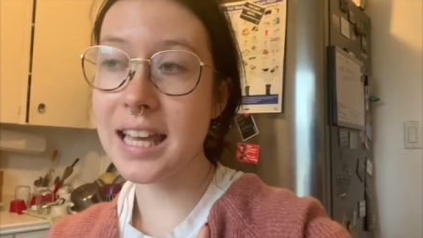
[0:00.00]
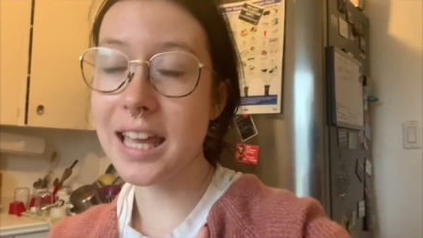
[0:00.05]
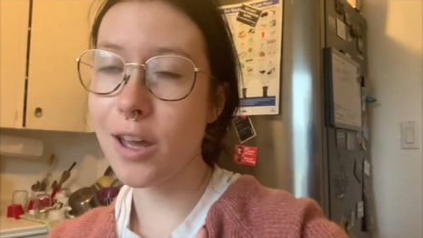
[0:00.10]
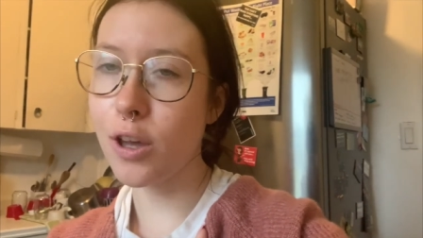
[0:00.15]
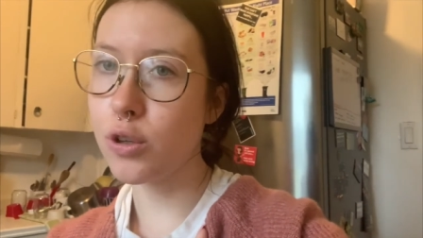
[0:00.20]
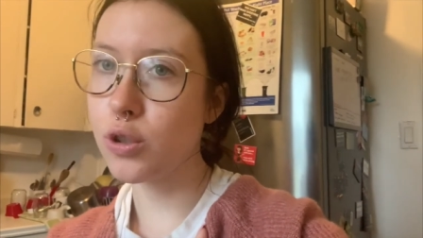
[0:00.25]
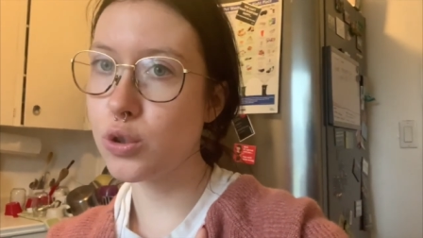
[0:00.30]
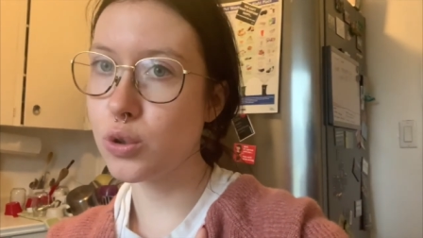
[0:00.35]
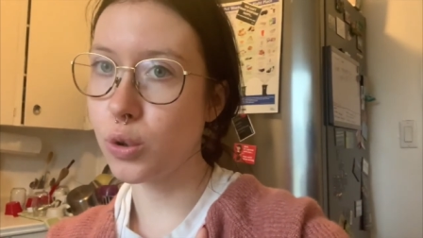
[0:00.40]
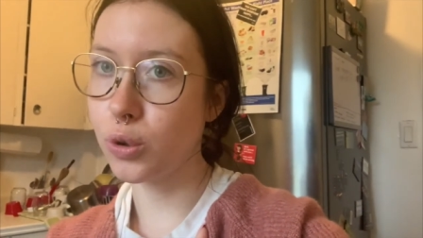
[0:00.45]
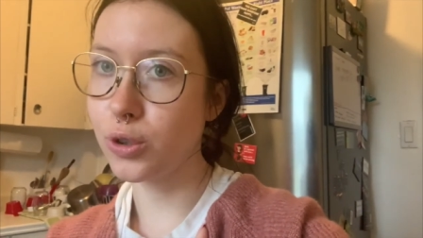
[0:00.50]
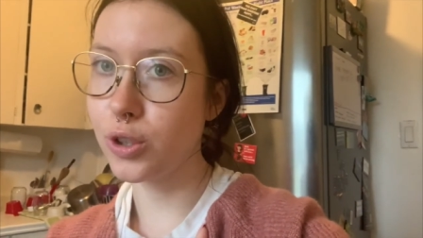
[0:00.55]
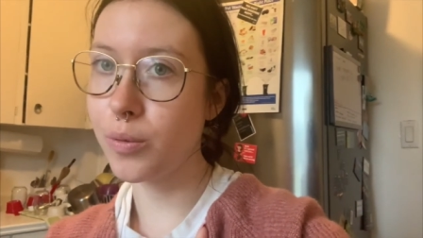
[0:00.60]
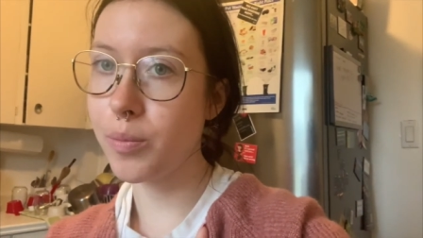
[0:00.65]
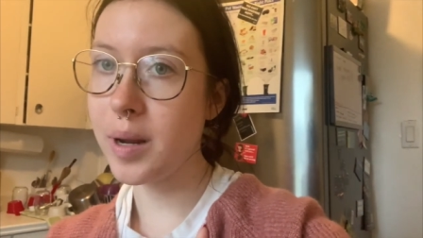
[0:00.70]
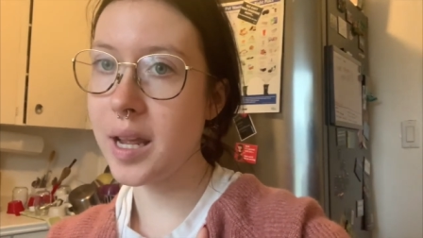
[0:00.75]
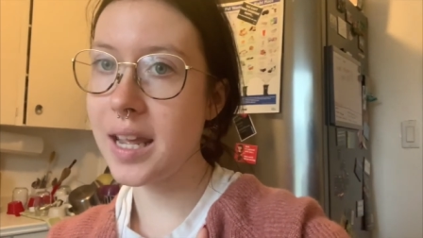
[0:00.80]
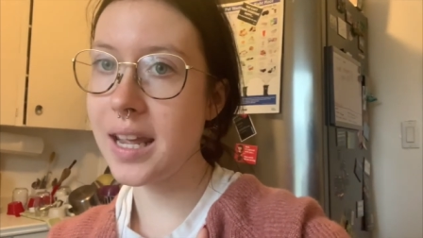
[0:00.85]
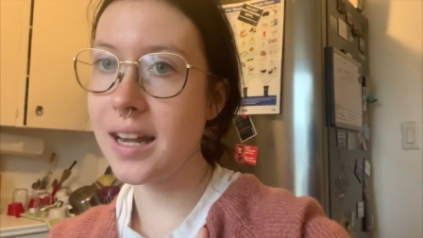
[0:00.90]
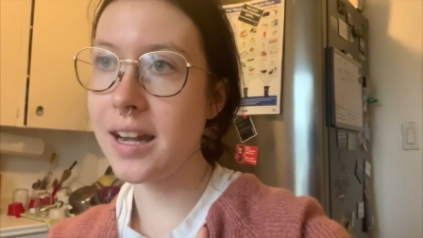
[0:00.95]
and shoulder
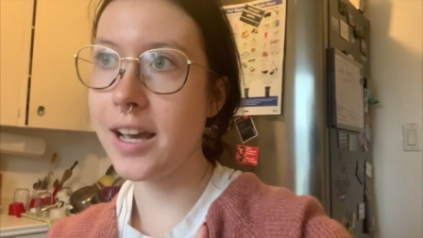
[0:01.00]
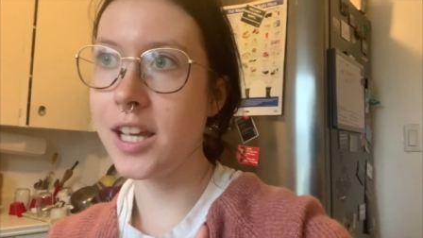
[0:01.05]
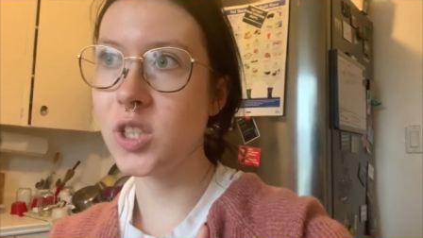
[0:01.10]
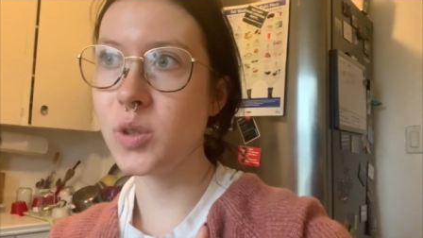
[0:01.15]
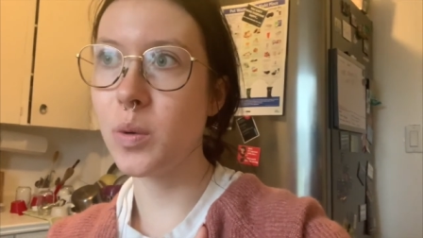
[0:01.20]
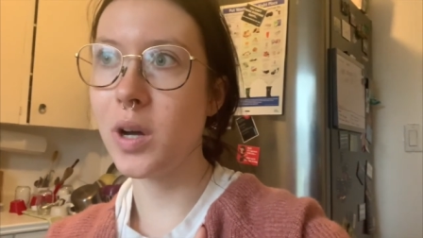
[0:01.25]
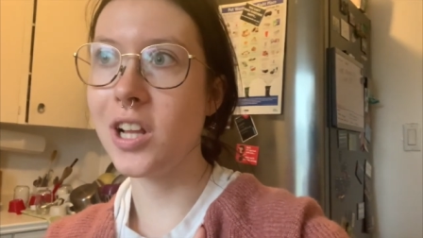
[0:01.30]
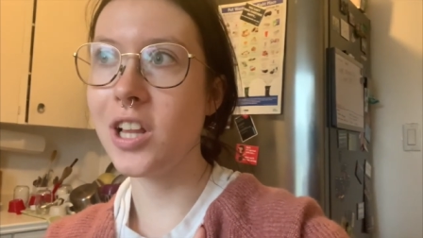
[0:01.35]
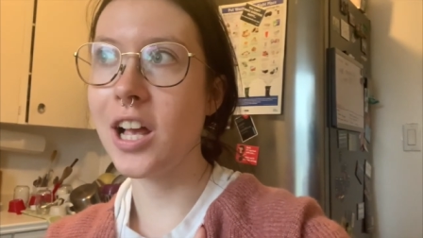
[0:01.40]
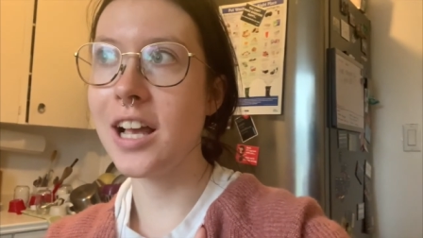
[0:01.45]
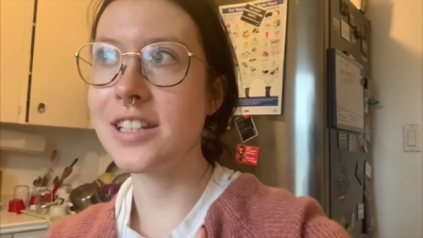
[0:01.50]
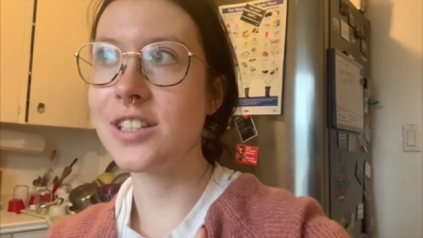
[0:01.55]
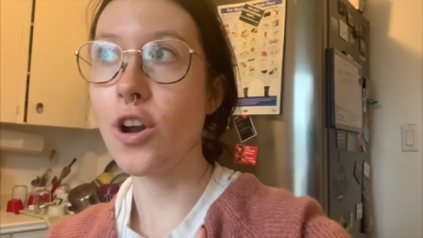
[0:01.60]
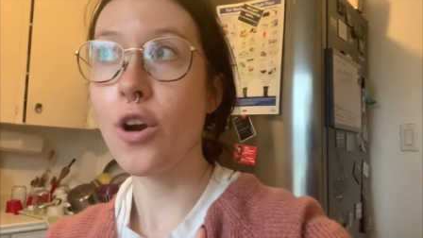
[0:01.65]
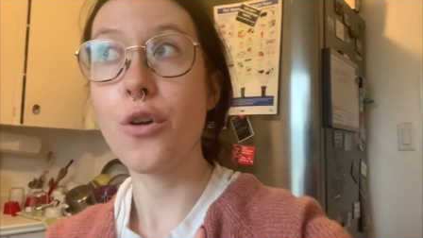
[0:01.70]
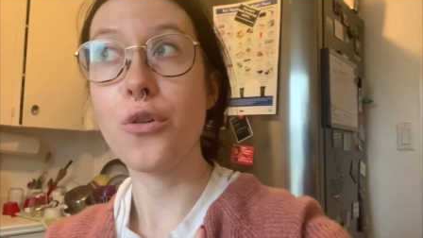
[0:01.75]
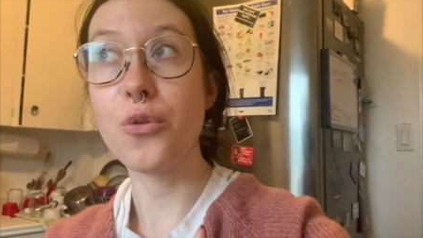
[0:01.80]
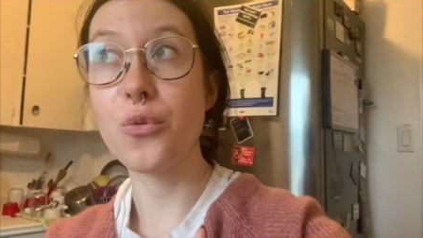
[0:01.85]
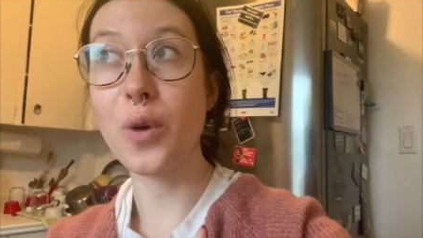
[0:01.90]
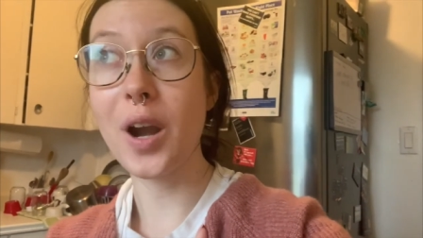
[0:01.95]
pain, as well as
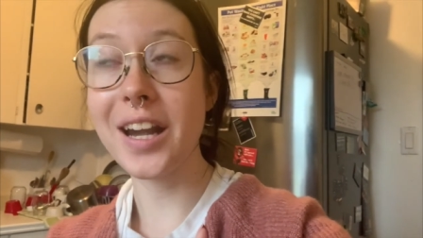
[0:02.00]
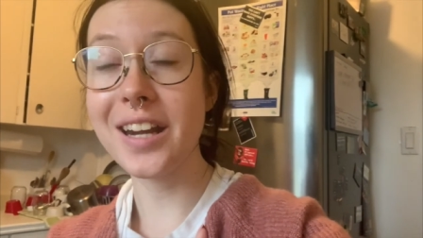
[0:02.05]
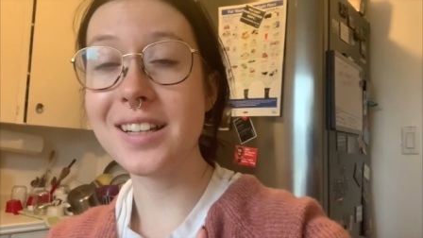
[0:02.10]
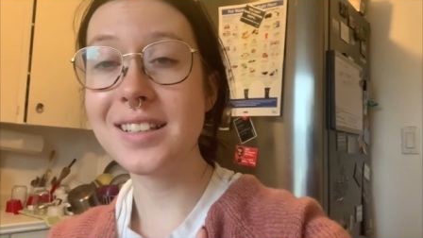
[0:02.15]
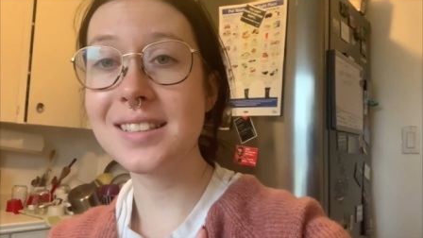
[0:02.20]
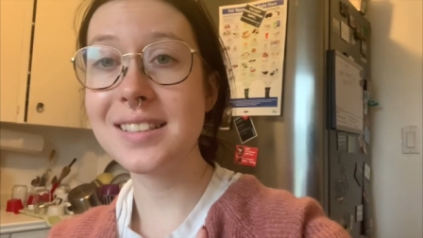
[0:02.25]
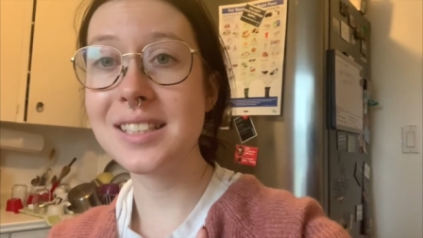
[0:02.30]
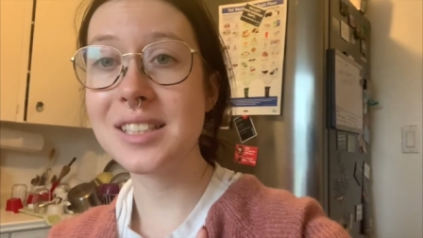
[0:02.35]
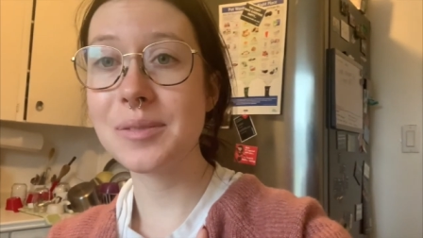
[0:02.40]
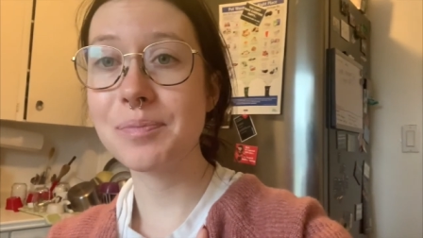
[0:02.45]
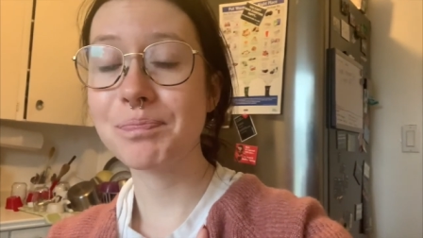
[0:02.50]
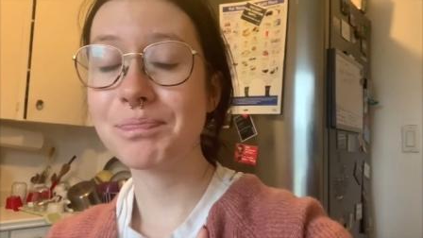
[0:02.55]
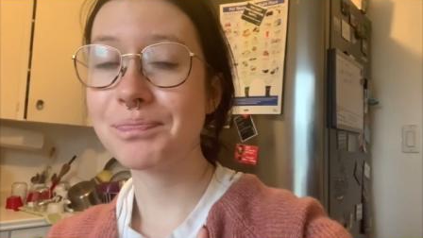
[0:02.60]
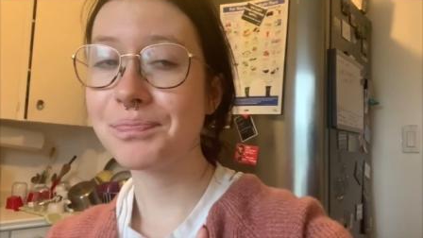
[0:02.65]
arthritis.